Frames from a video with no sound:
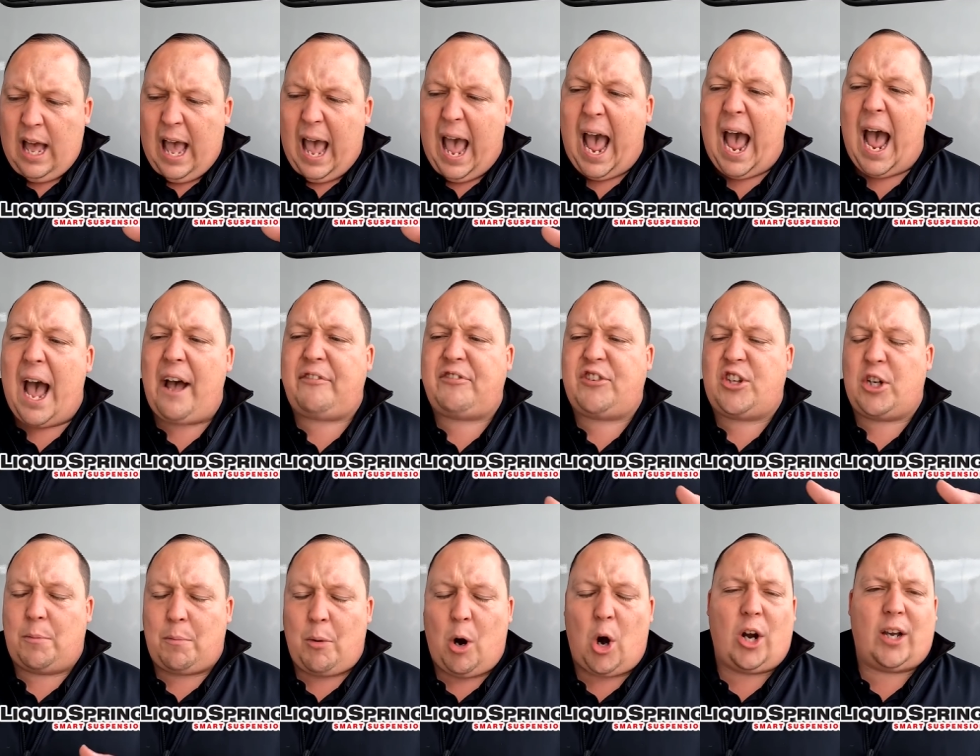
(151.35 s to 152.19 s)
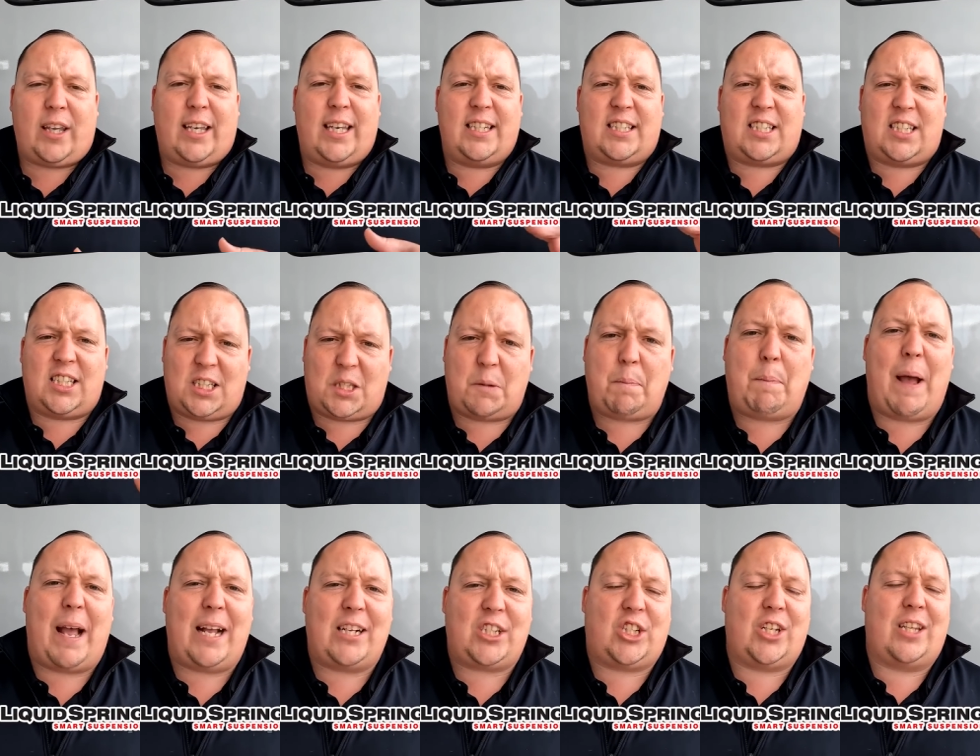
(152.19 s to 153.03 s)
aftermarket
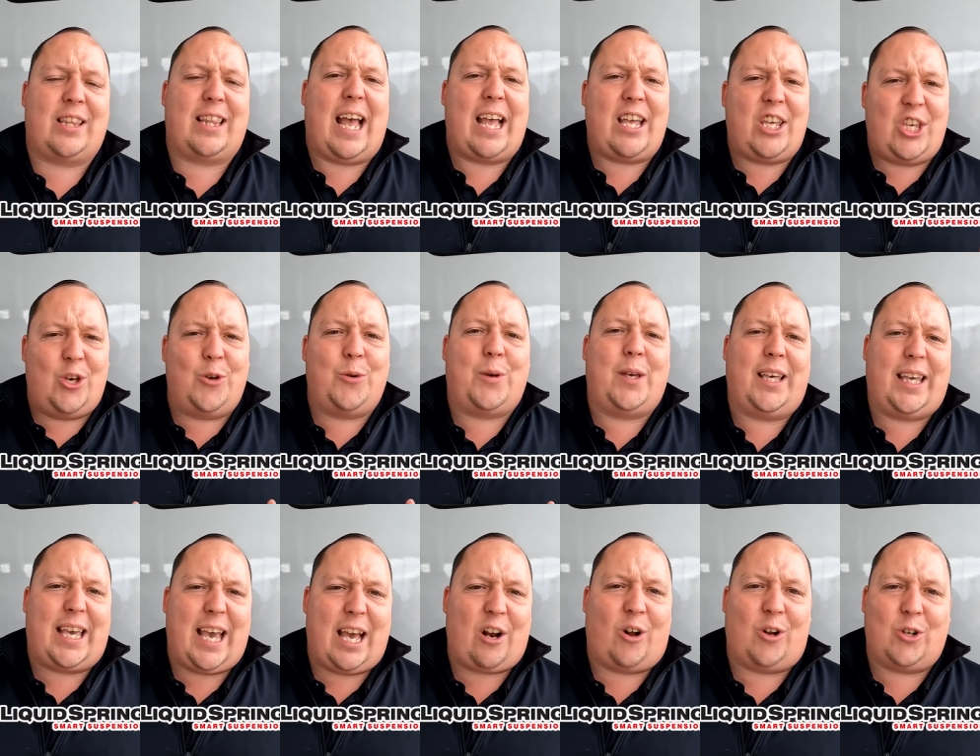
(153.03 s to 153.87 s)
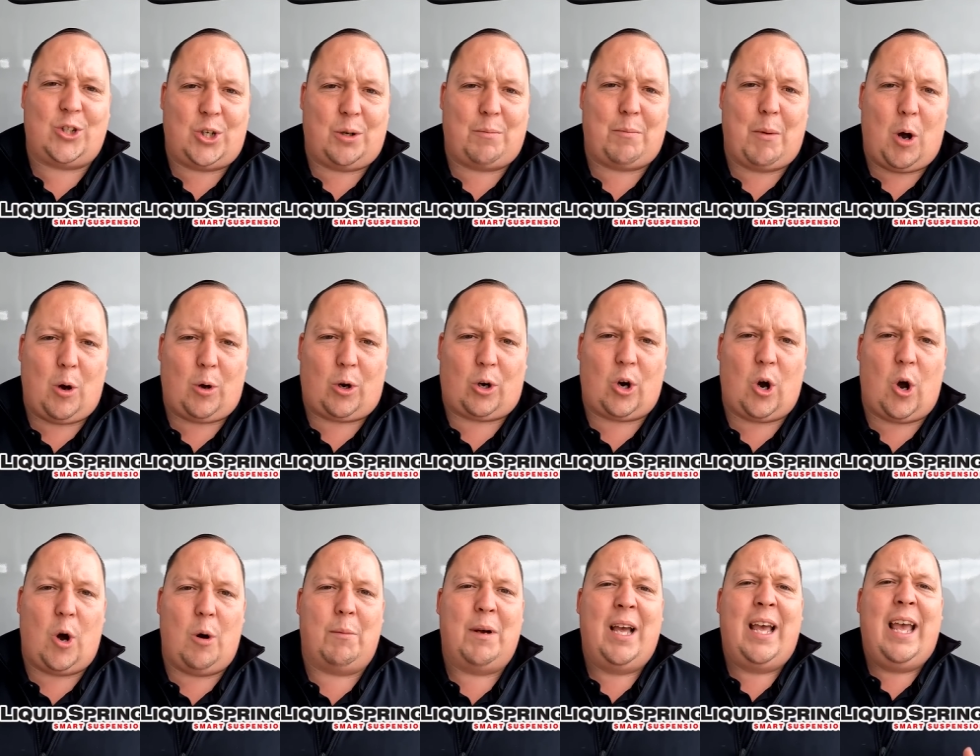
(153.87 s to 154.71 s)
suspension that you can get on your
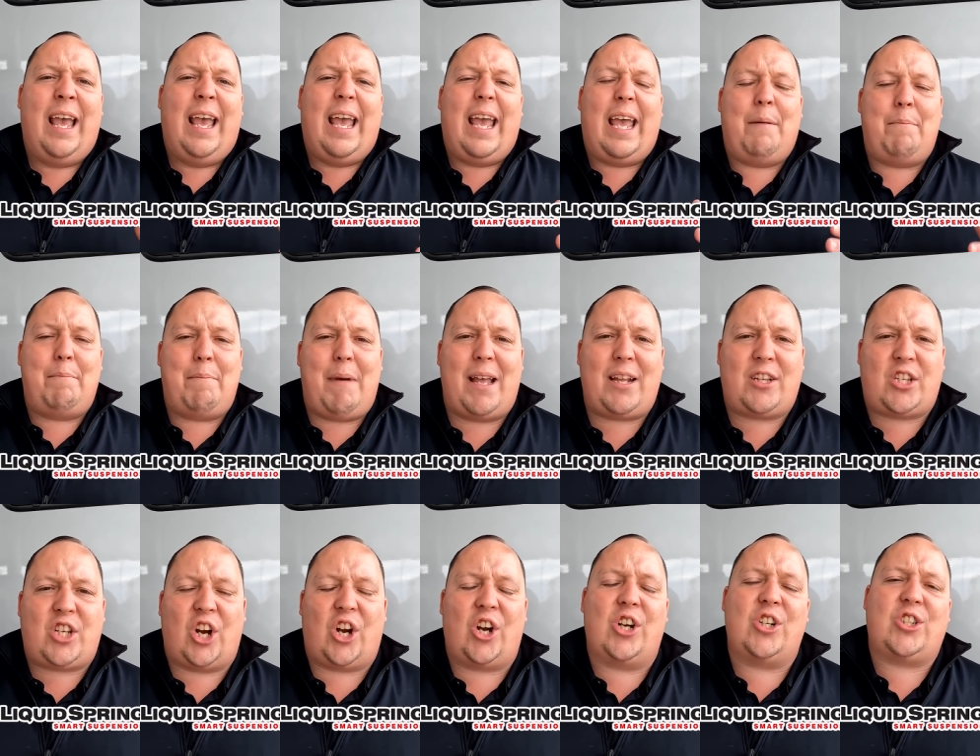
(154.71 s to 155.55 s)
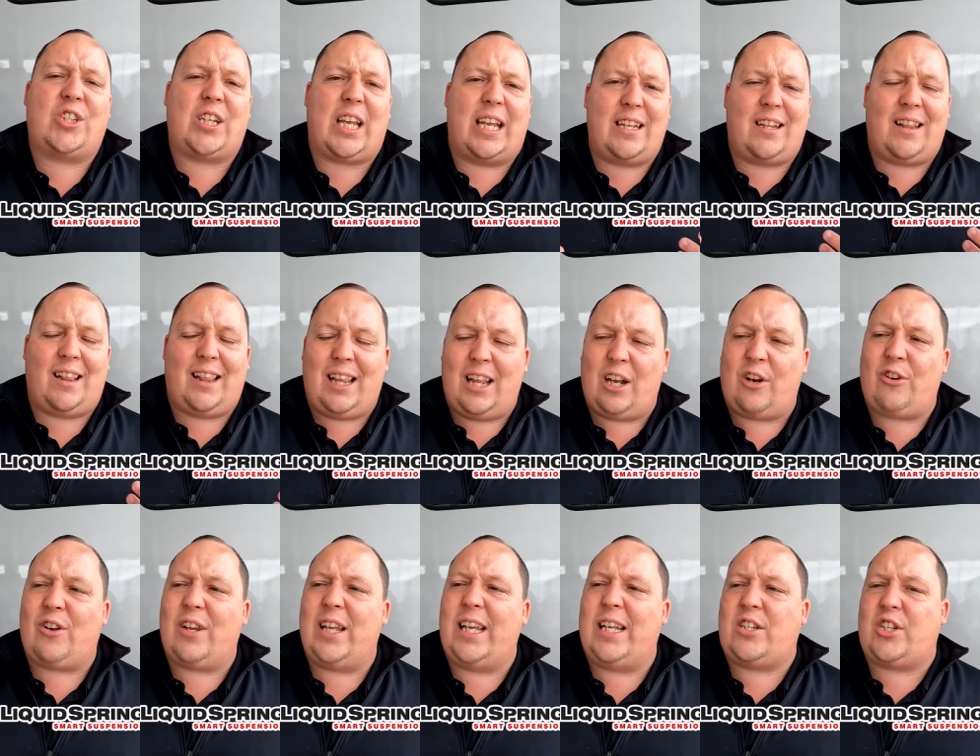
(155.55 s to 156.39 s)
motorhome. It, it turns, it
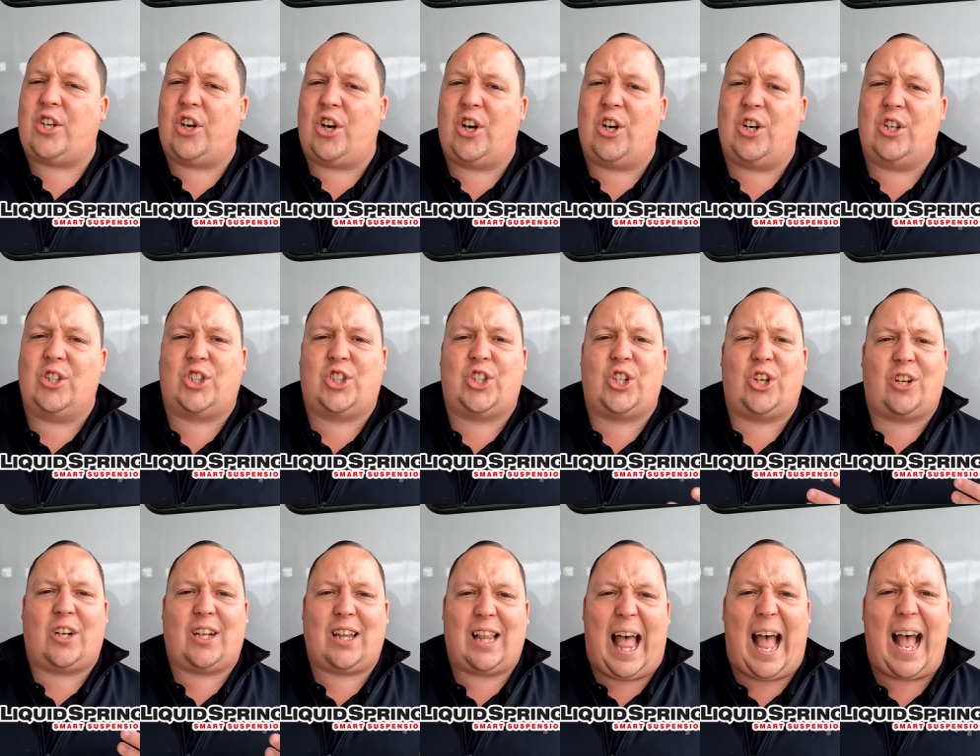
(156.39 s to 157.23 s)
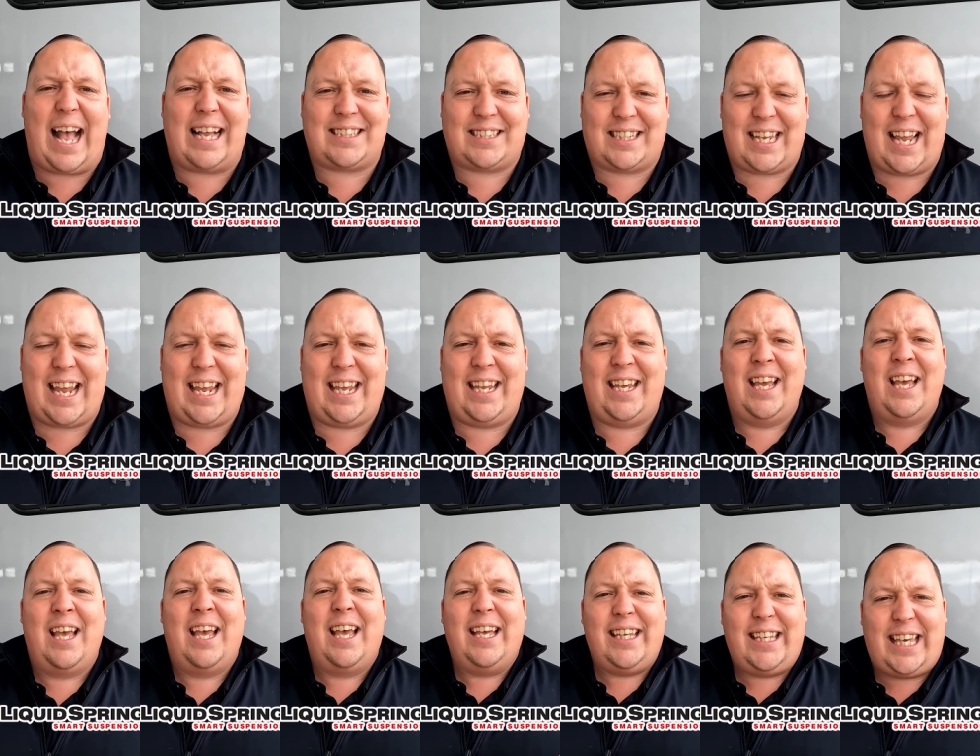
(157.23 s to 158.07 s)
literally turns your class A
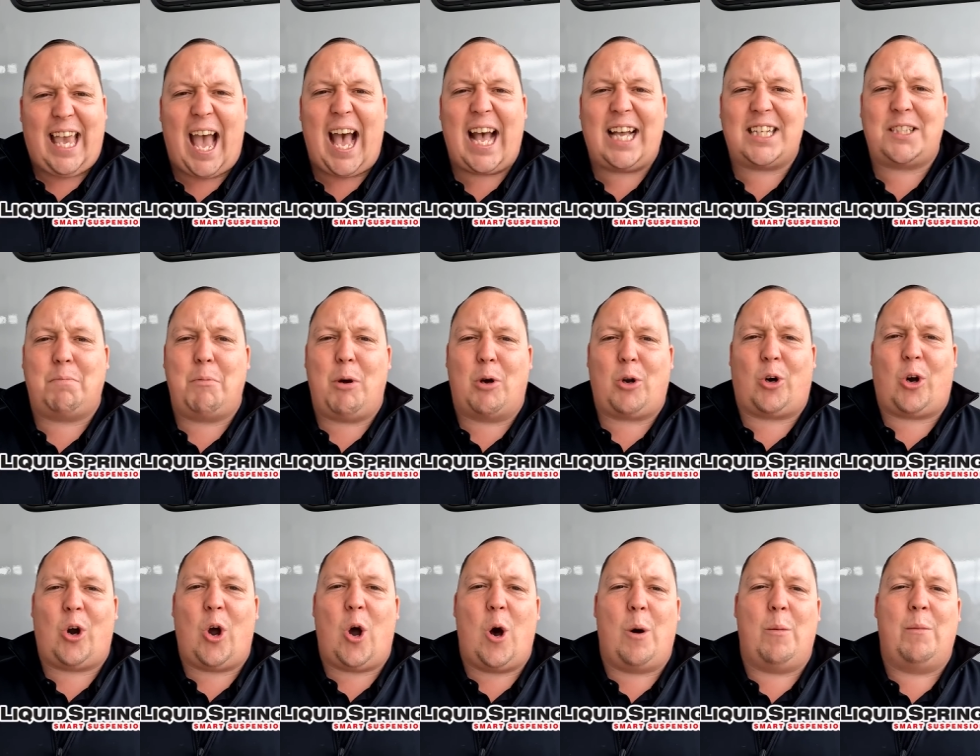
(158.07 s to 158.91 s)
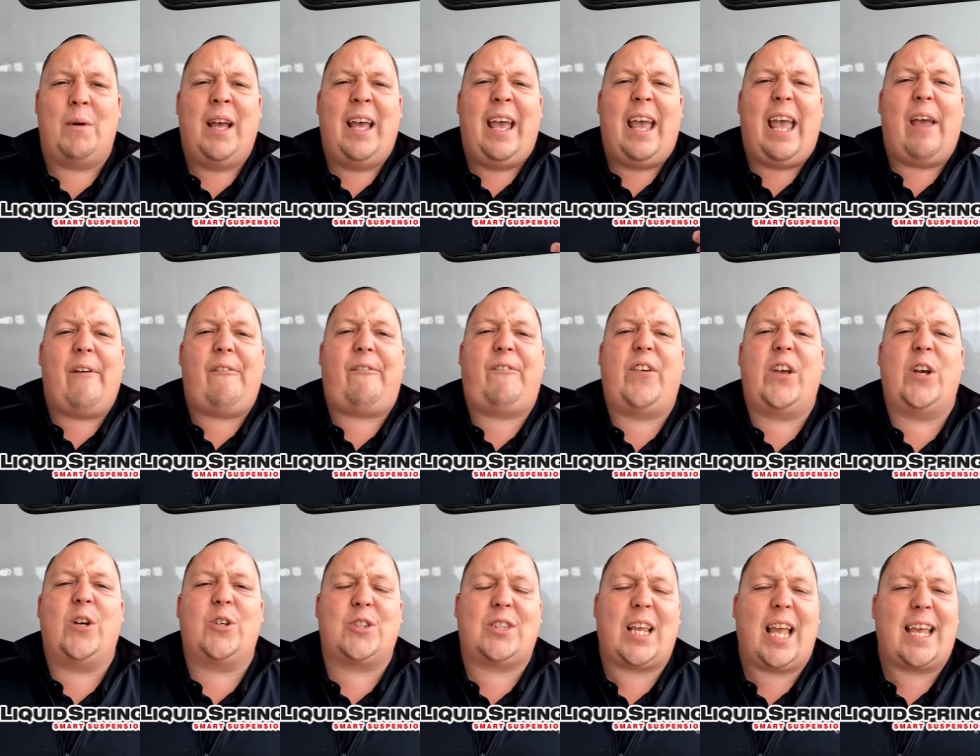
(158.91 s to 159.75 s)
gas motorhome. It
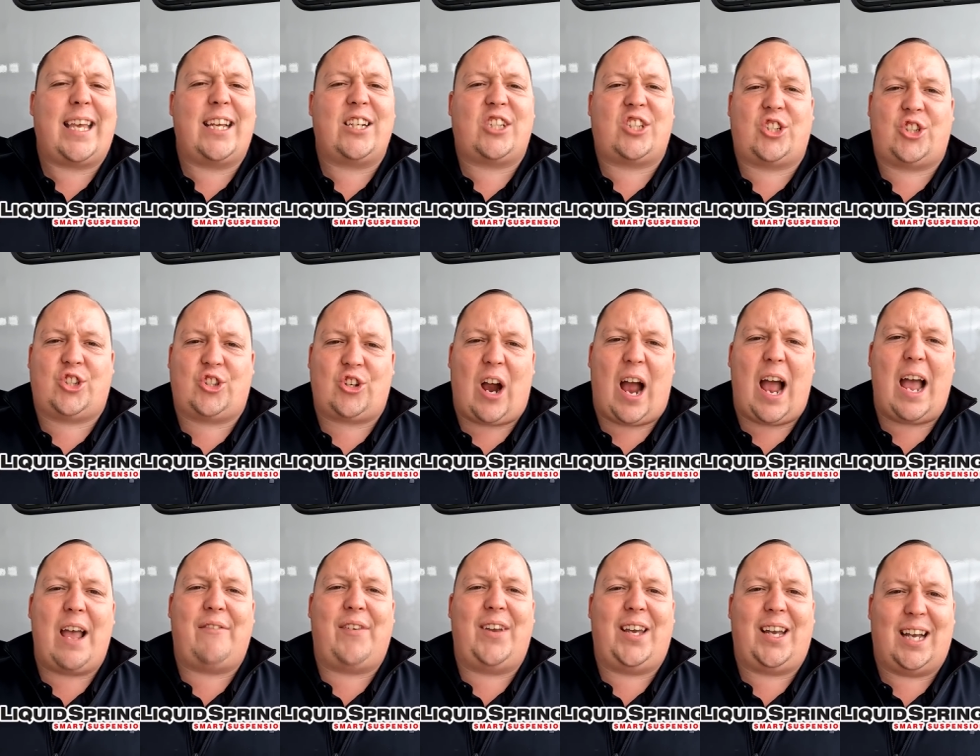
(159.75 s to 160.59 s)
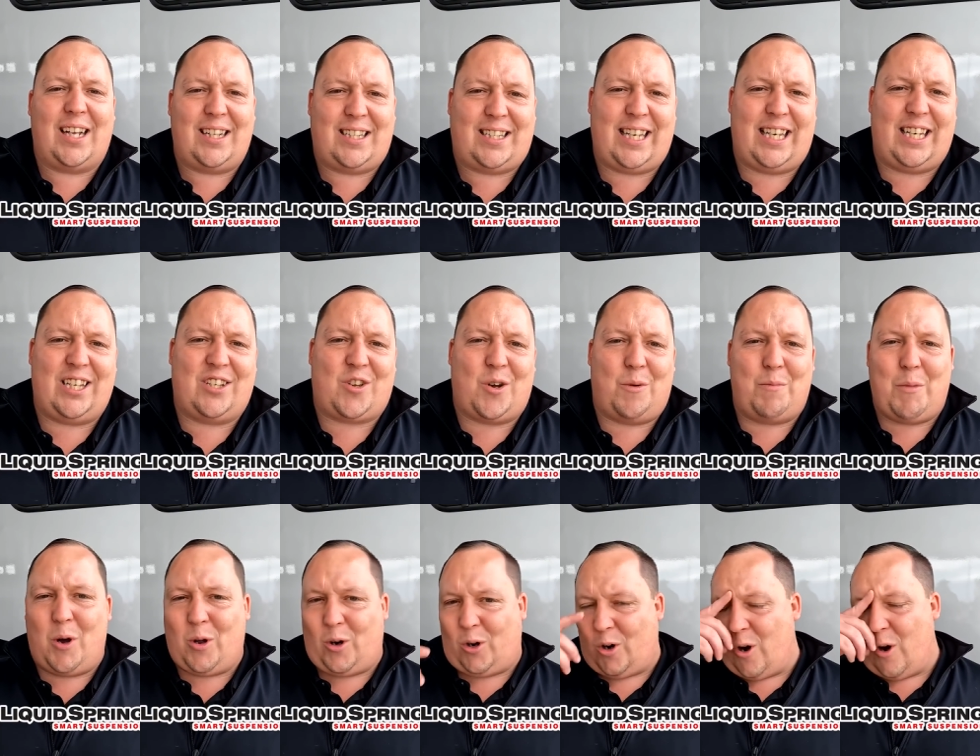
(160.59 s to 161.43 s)
feels like it's driving a diesel
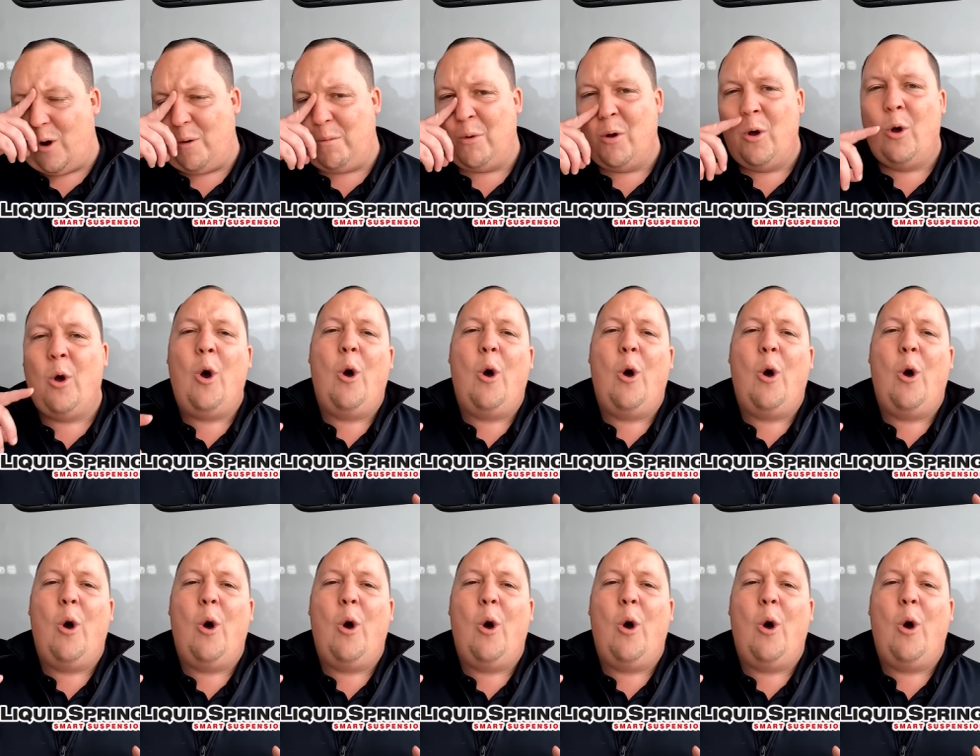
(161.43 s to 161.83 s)
motorhome.